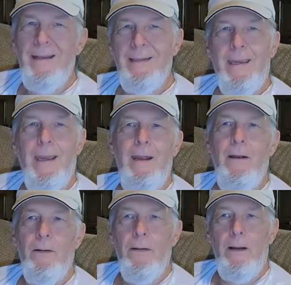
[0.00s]
didn't
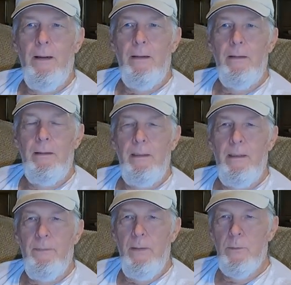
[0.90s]
care
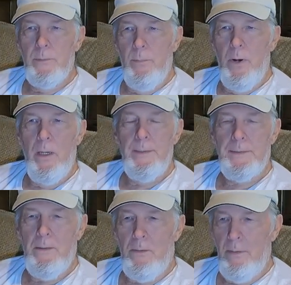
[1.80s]
if he was
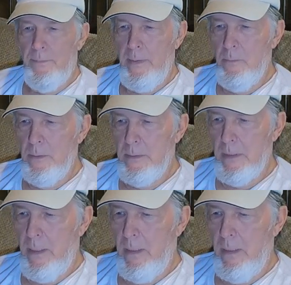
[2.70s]
brusque or if he was.